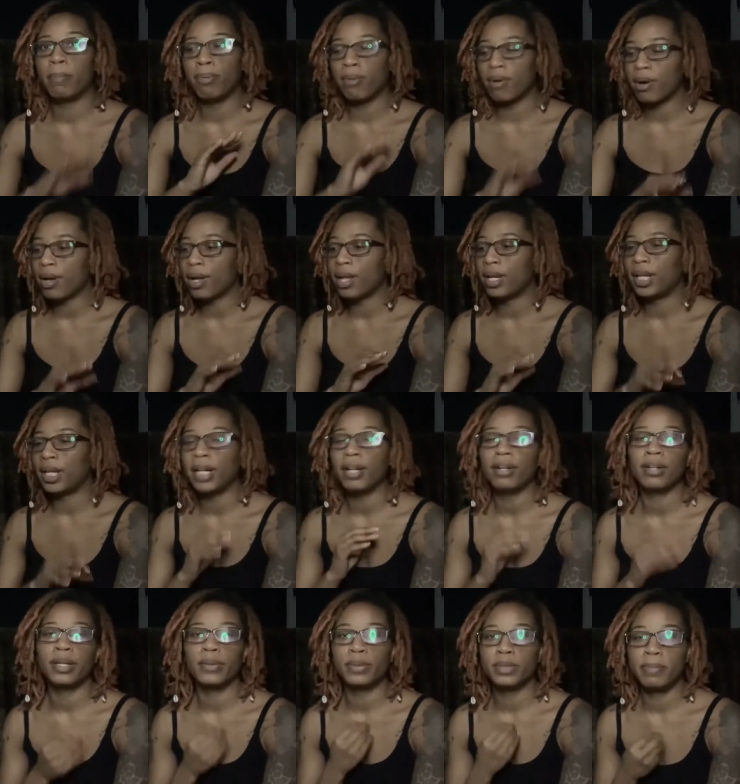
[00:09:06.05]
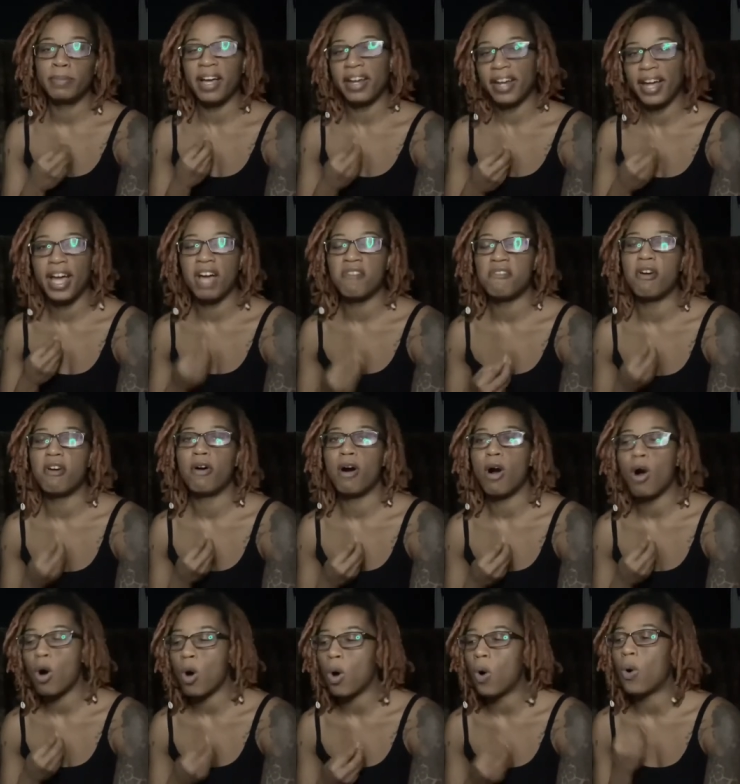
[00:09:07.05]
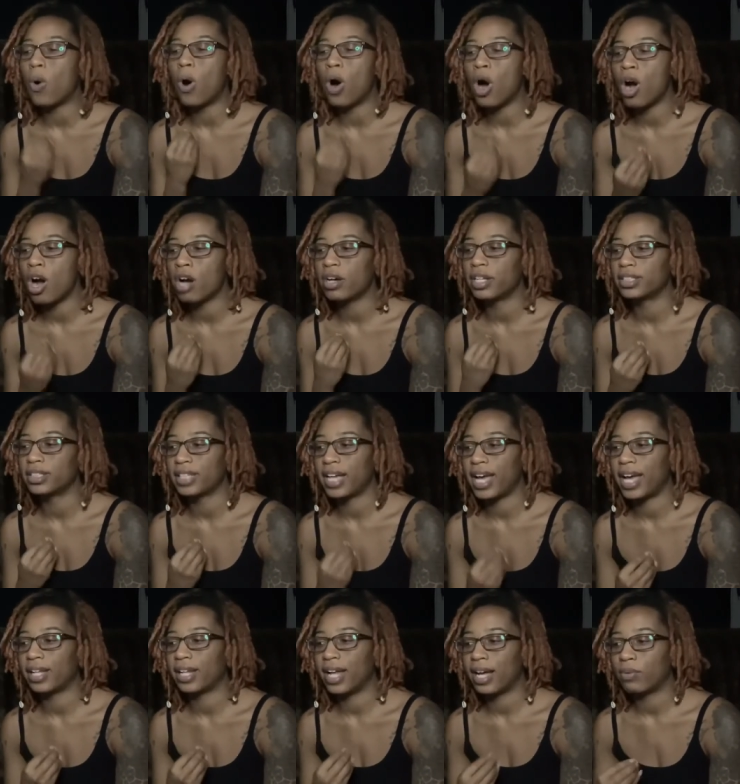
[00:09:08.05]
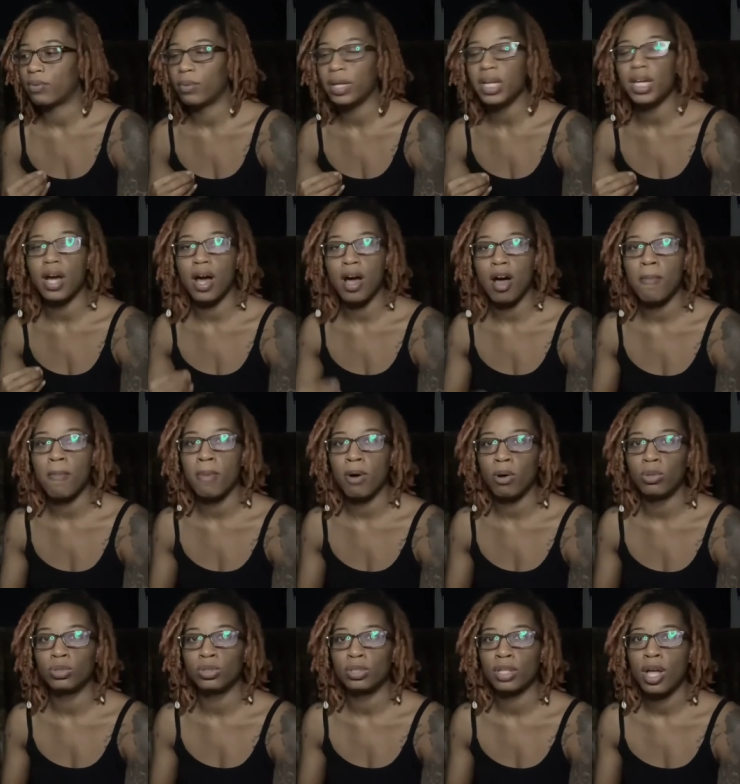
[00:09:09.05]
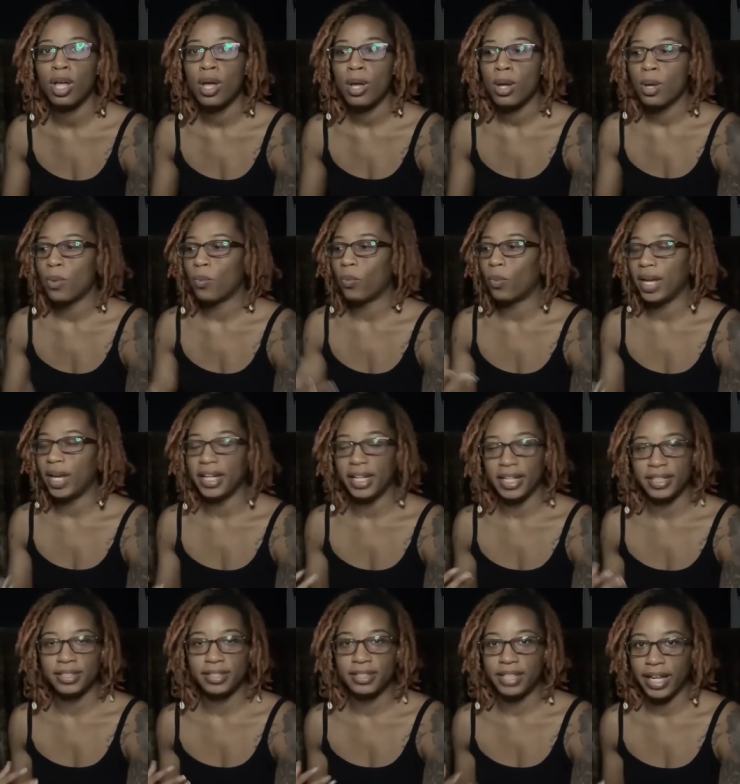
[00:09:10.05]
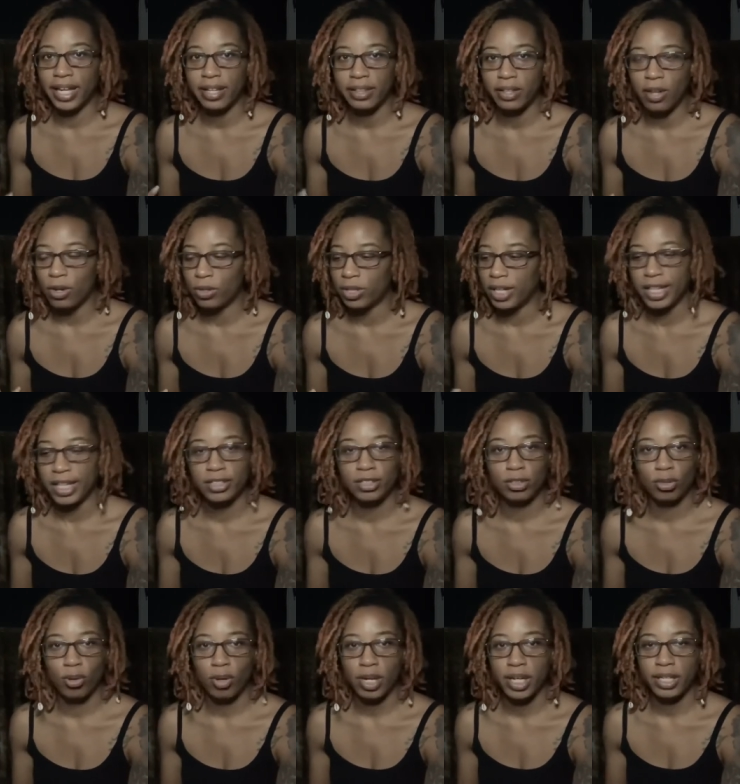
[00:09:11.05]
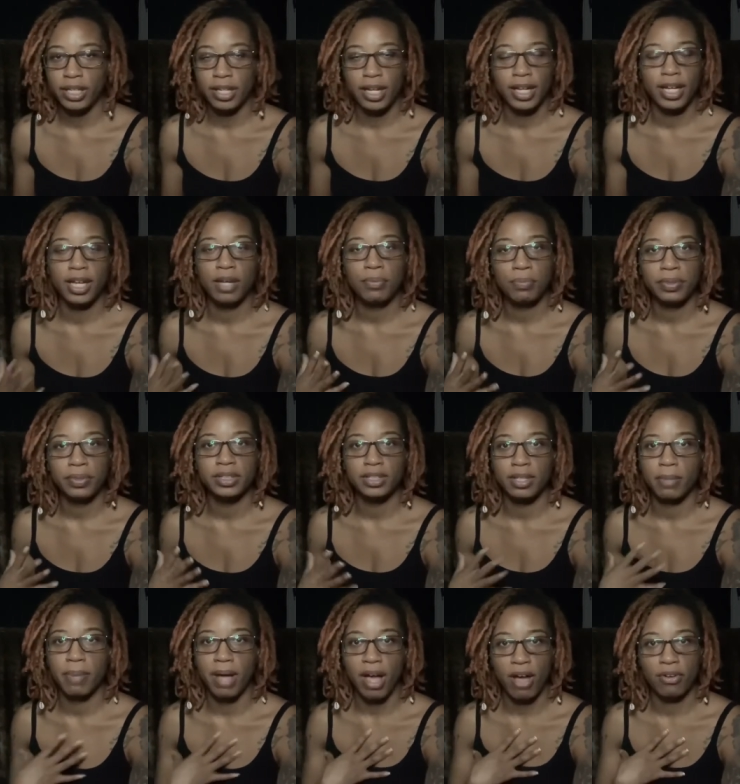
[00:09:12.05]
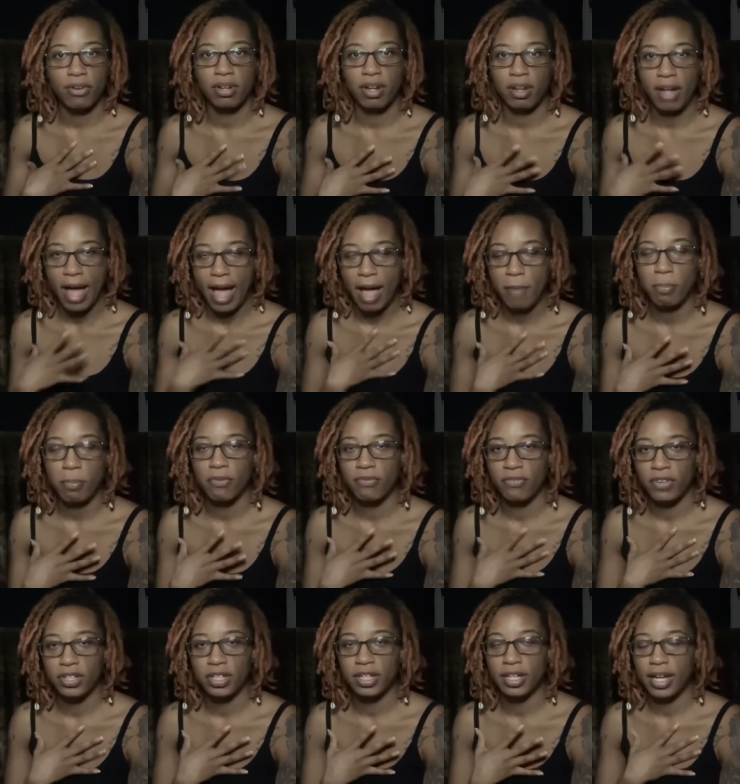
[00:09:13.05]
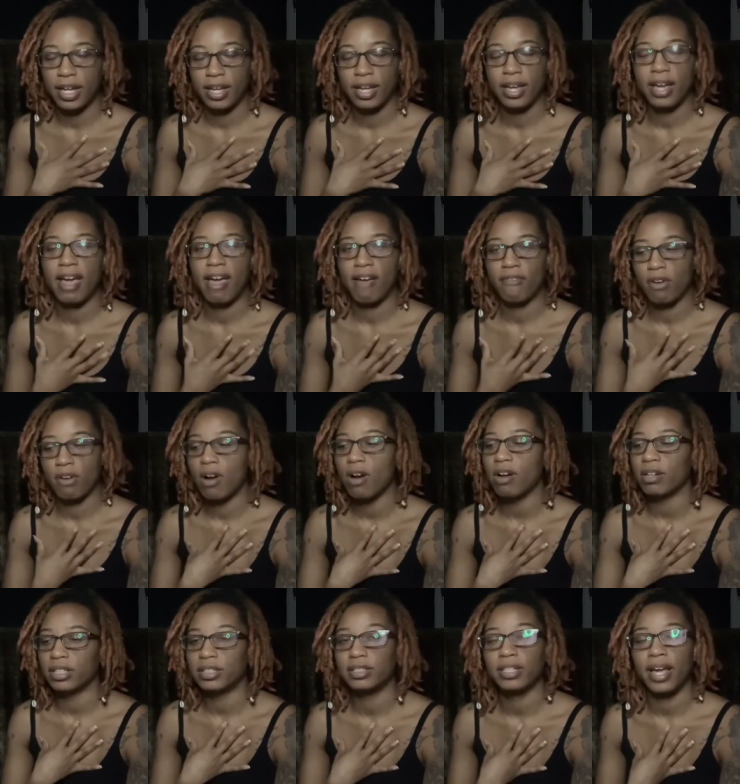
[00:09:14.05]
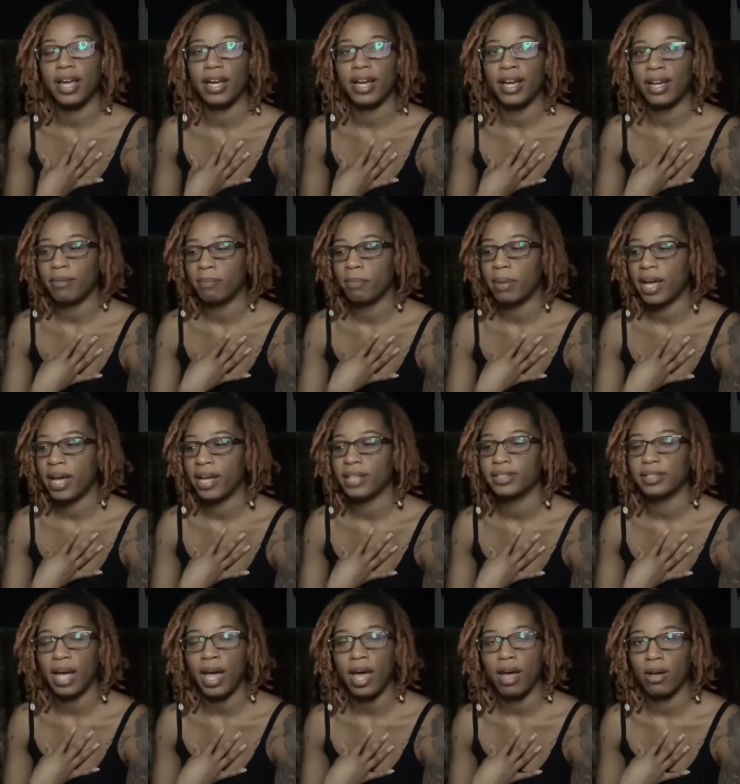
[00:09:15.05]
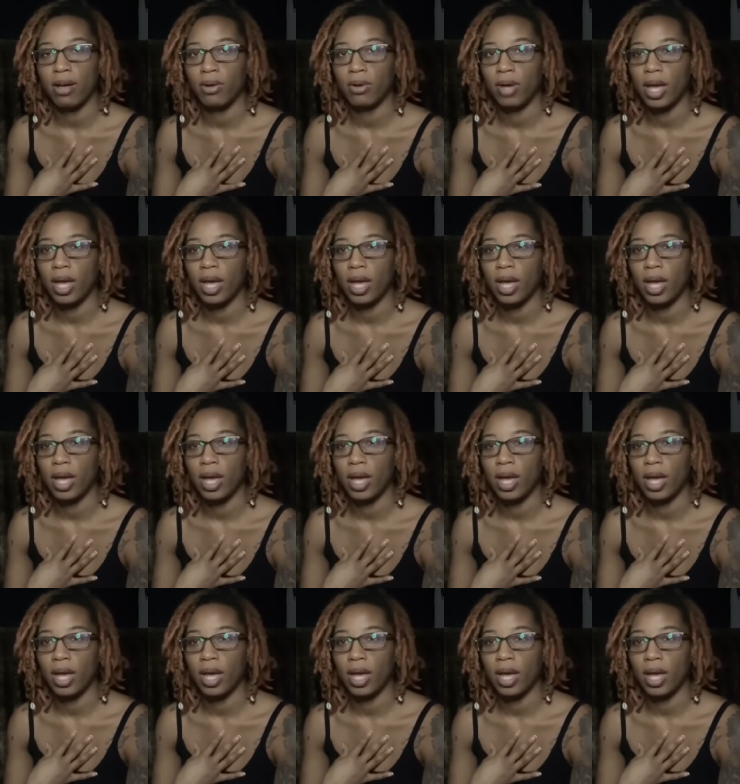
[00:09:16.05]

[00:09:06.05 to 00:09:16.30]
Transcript: Bruh literally was about to have a whole heart attack. Like, we almost witnessed death on this screen. Like, he was about to hyperventilate, have a heart attack, and pass out.